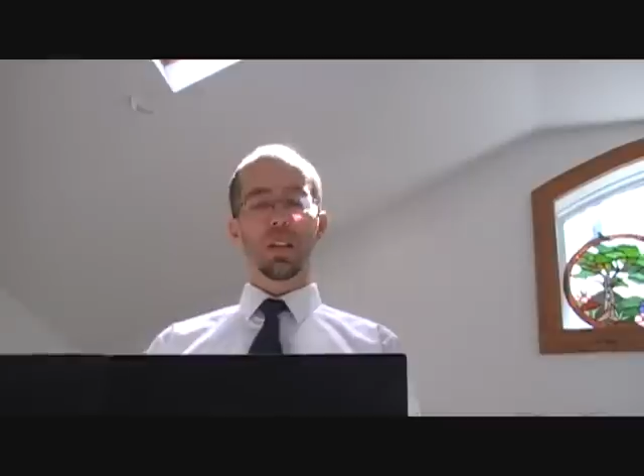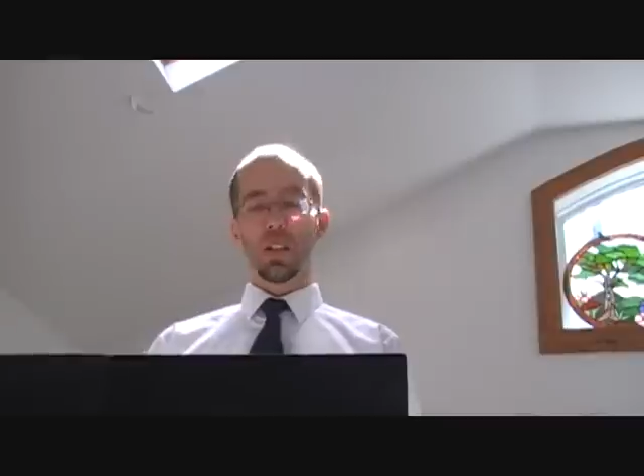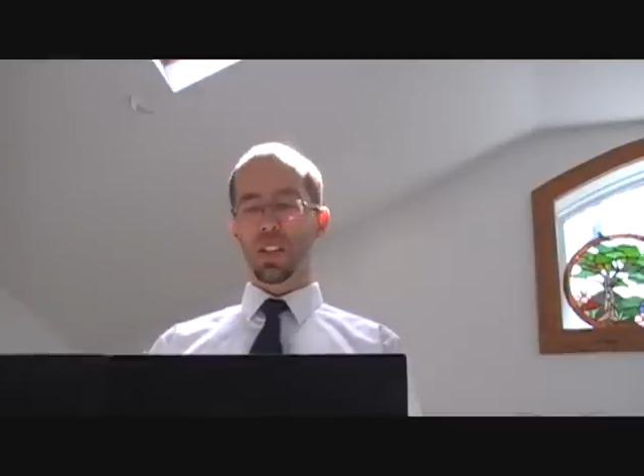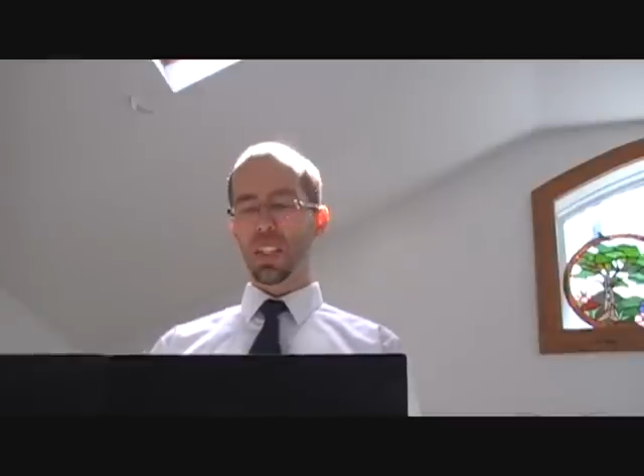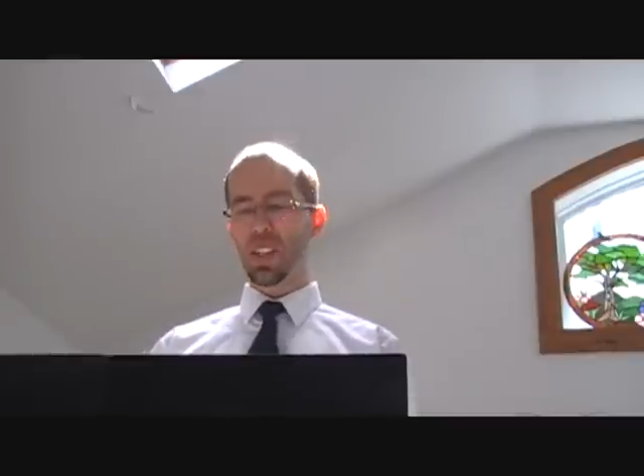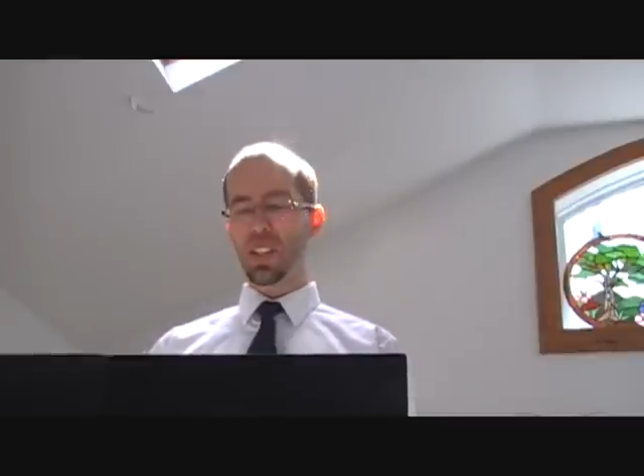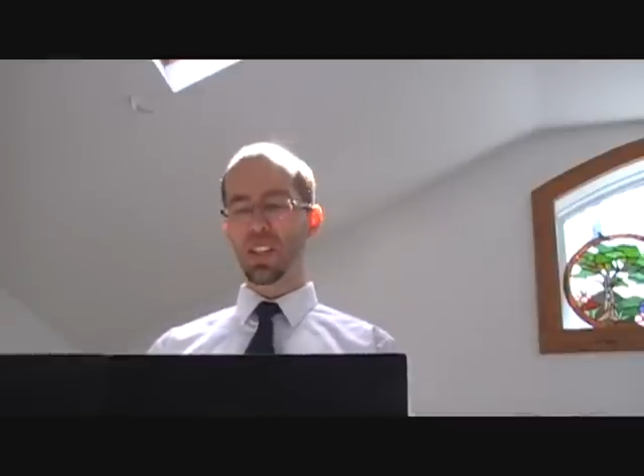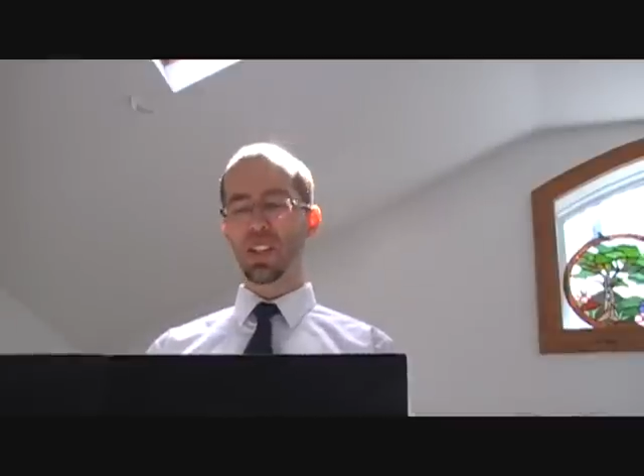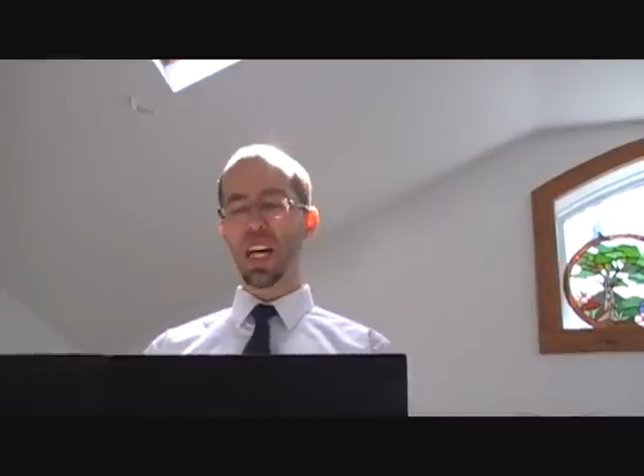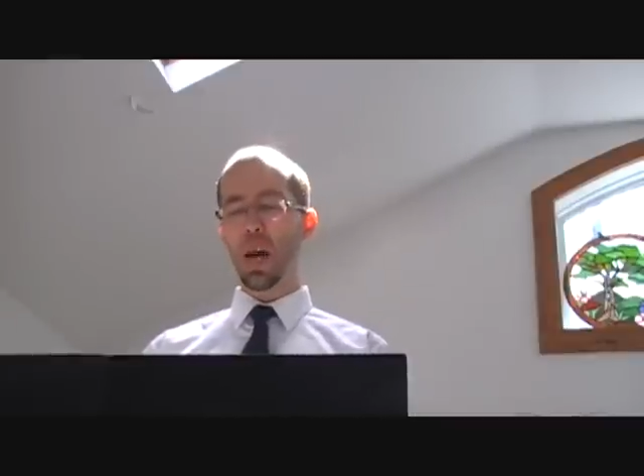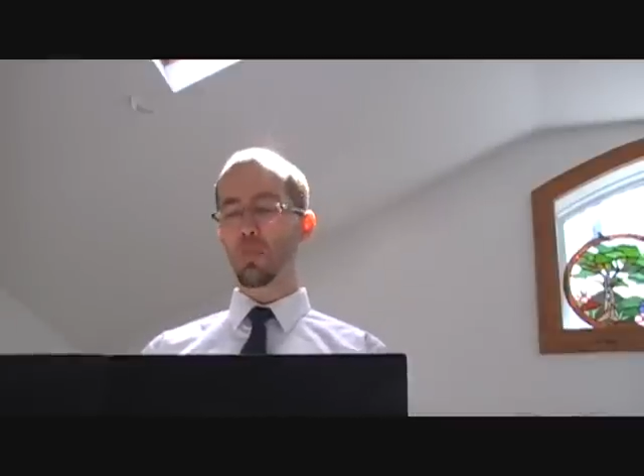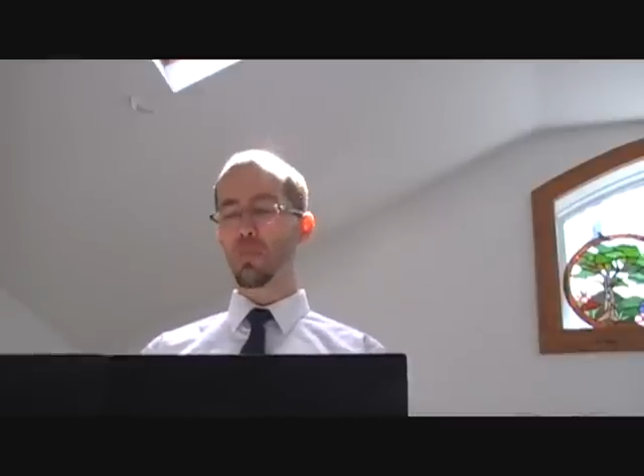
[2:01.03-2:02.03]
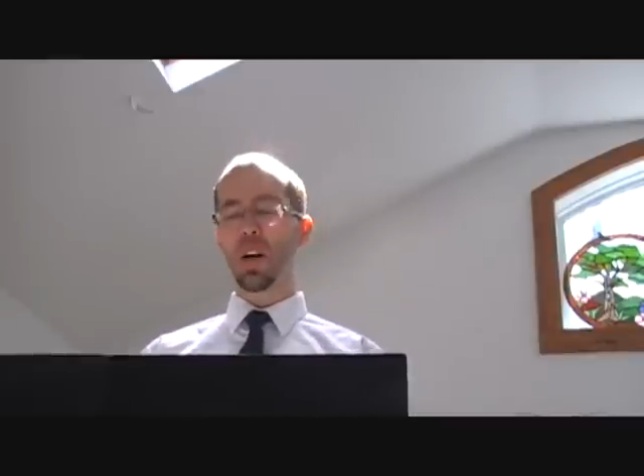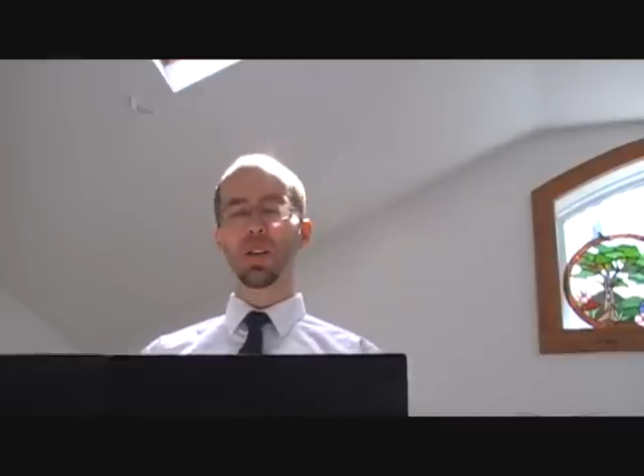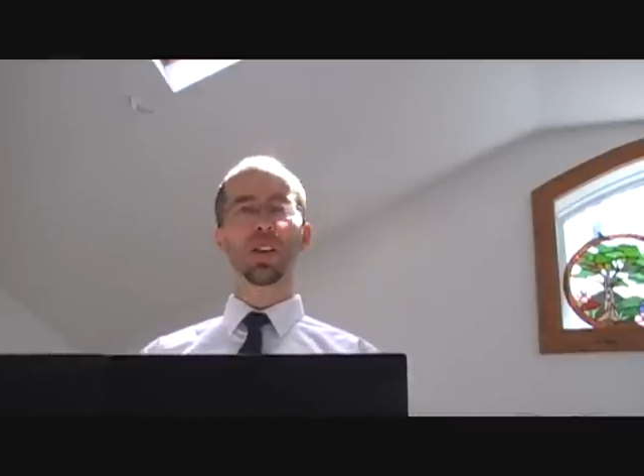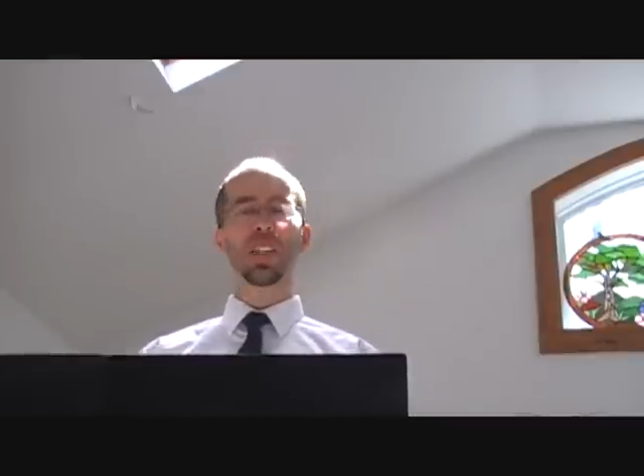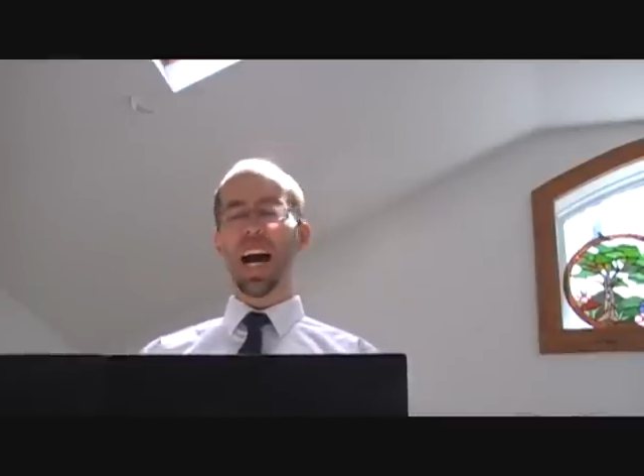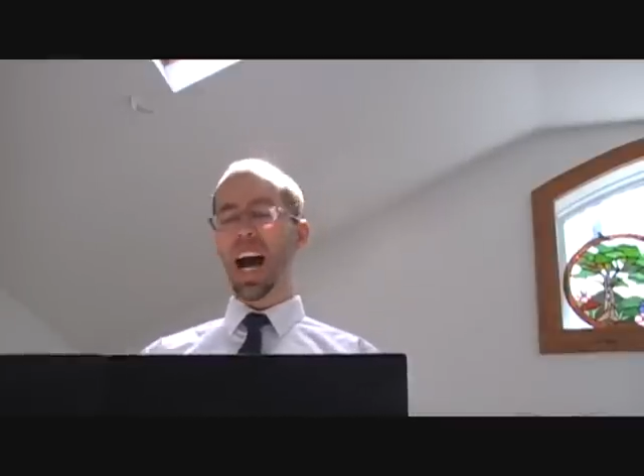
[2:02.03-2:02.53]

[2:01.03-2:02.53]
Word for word: Sisters and brothers,